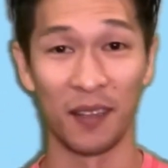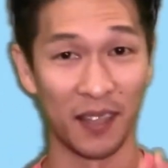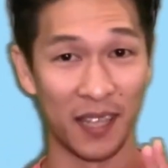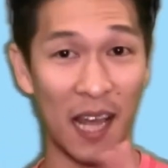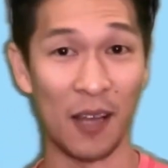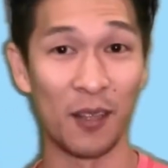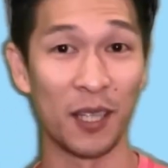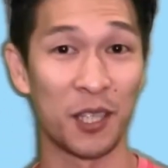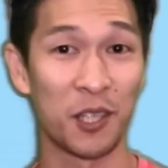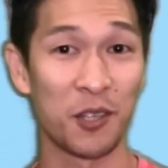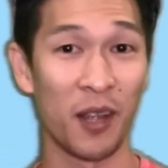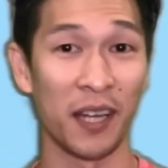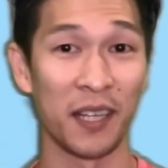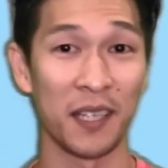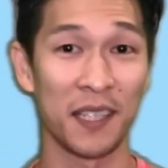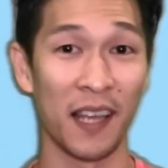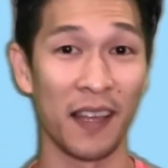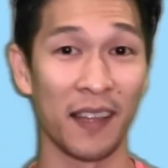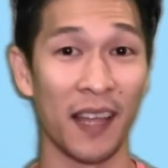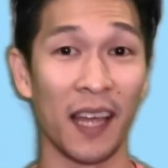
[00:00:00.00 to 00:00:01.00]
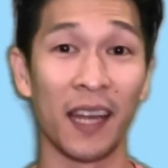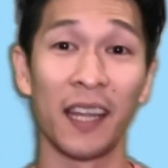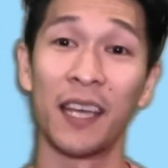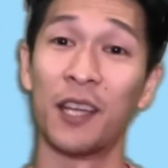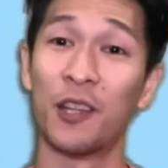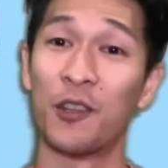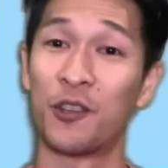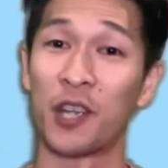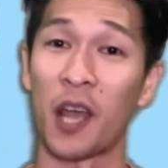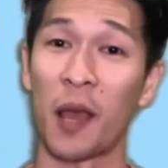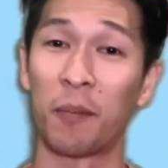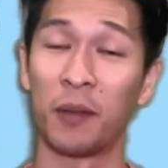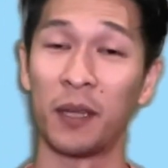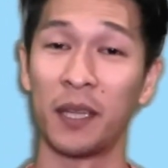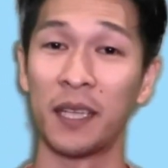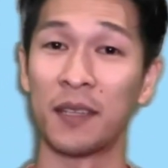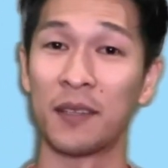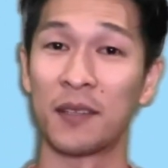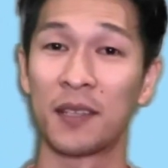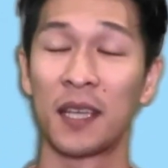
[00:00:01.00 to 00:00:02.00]
Now let's try to say that in
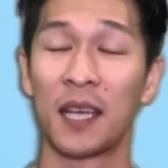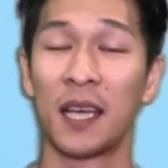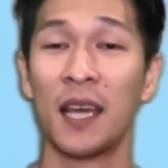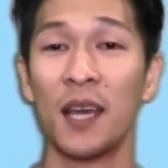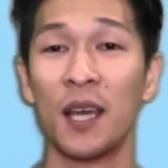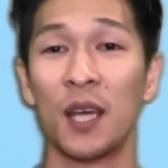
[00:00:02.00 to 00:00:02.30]
Japanese.